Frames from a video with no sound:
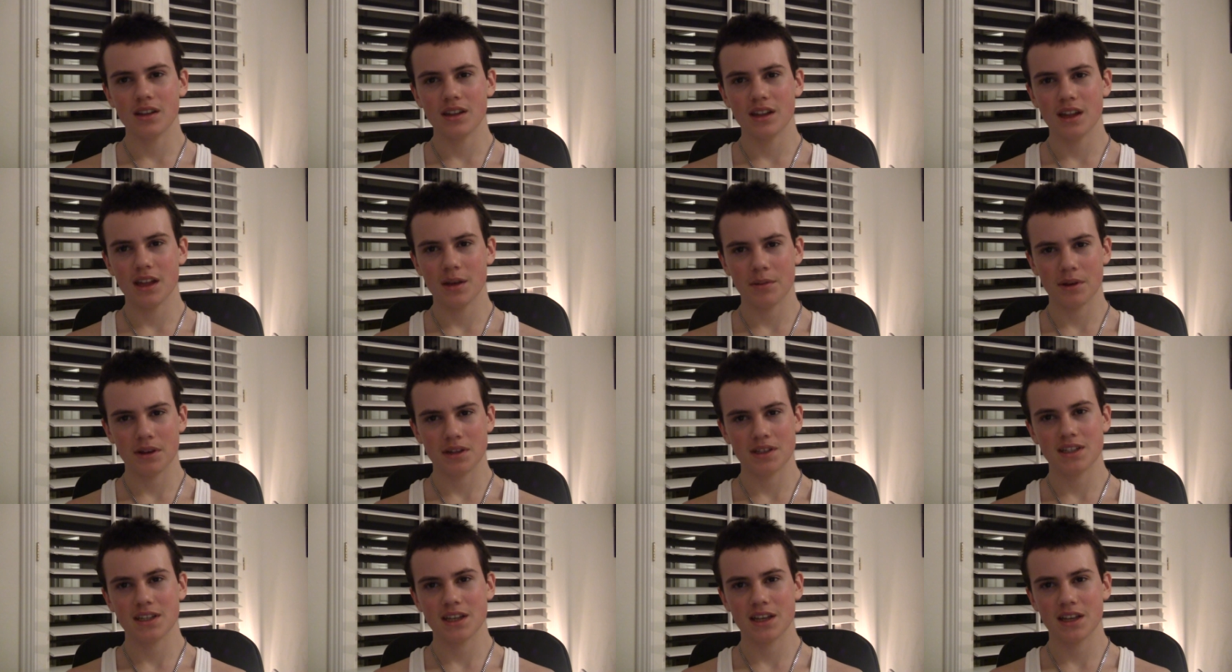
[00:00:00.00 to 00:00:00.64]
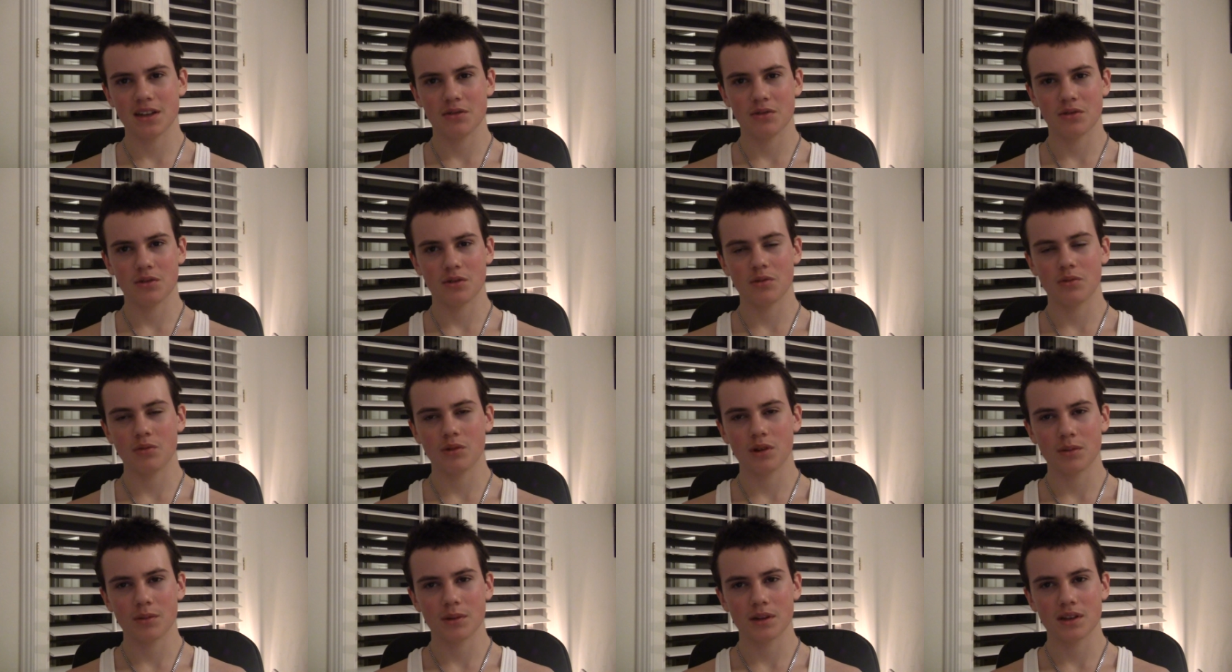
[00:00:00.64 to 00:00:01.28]
Am I saying
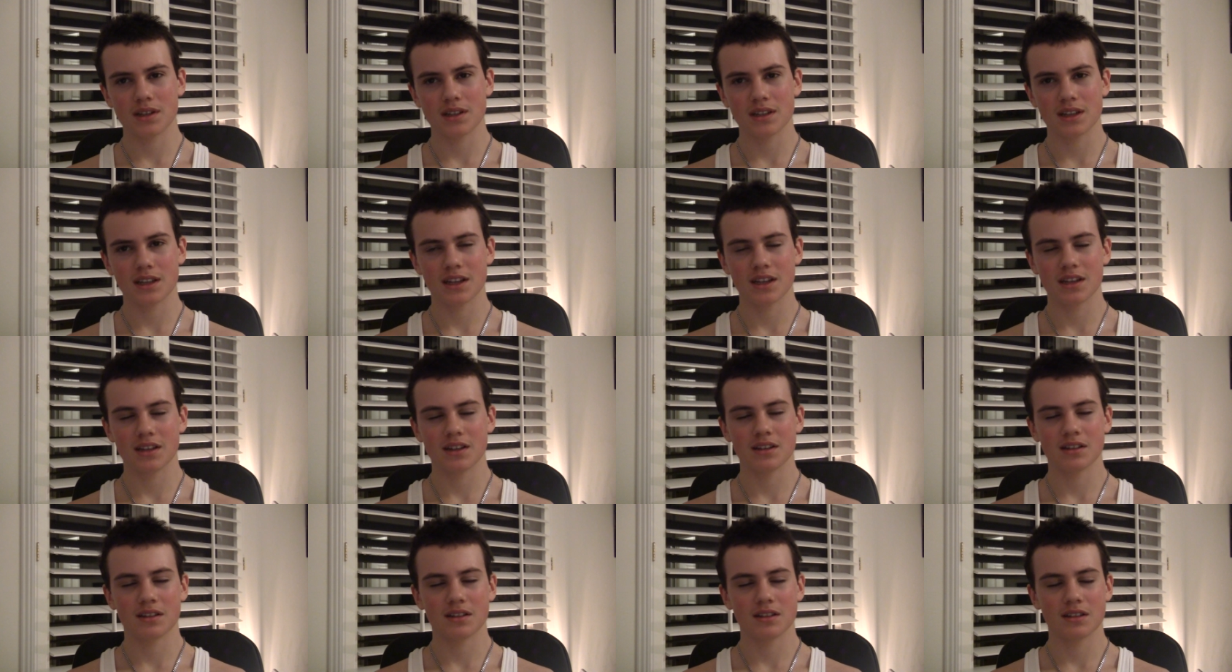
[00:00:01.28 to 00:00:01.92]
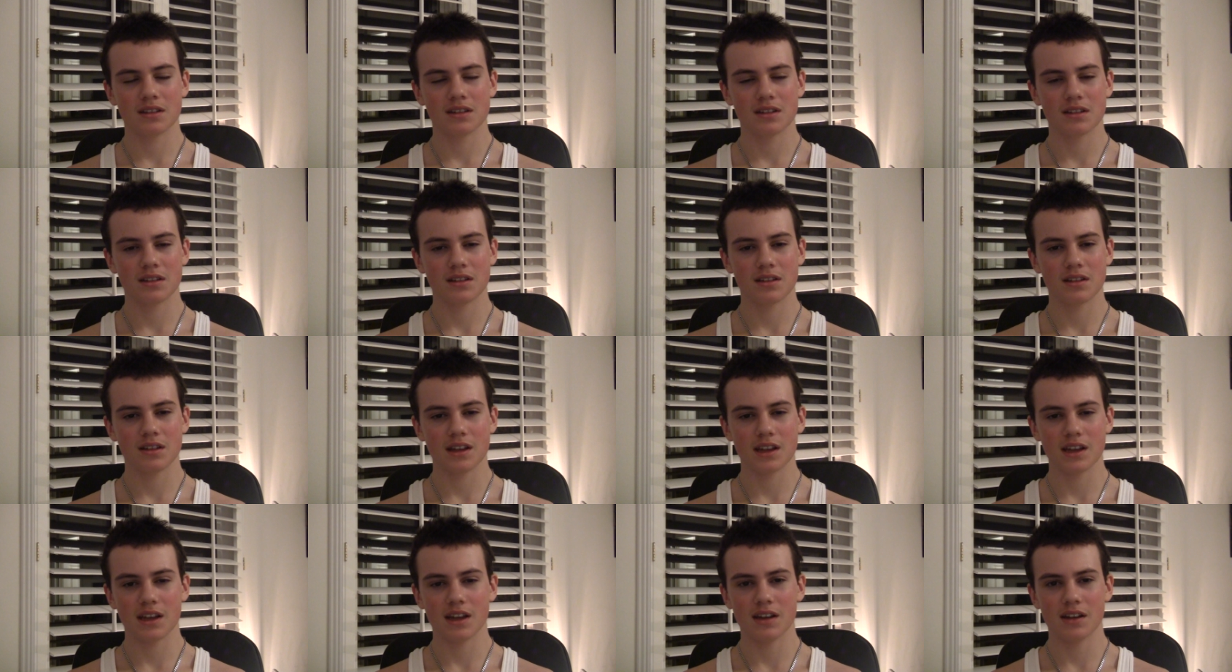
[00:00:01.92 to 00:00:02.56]
what am I saying,
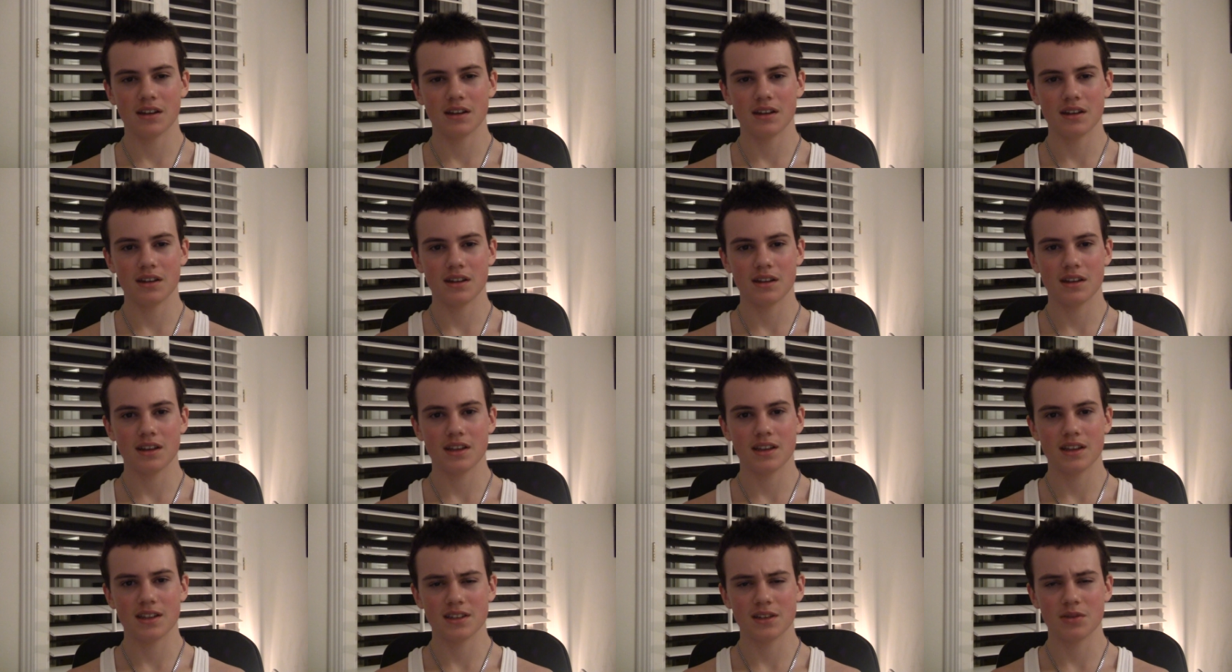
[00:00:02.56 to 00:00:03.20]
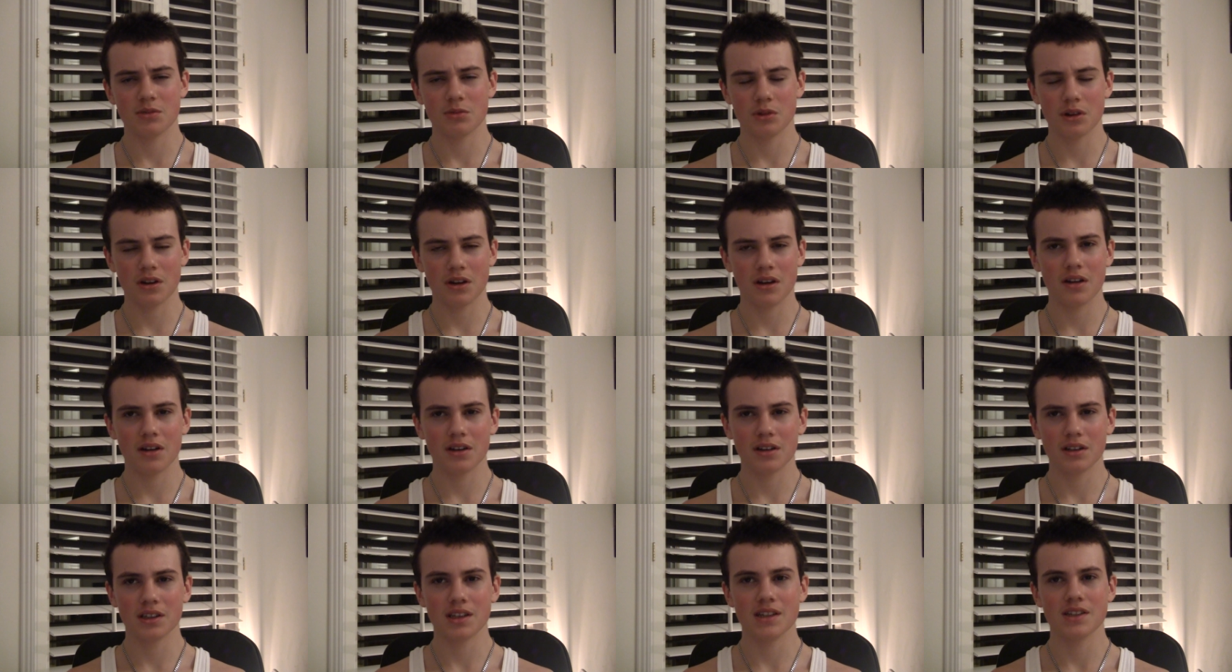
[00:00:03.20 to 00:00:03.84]
and is it wrong?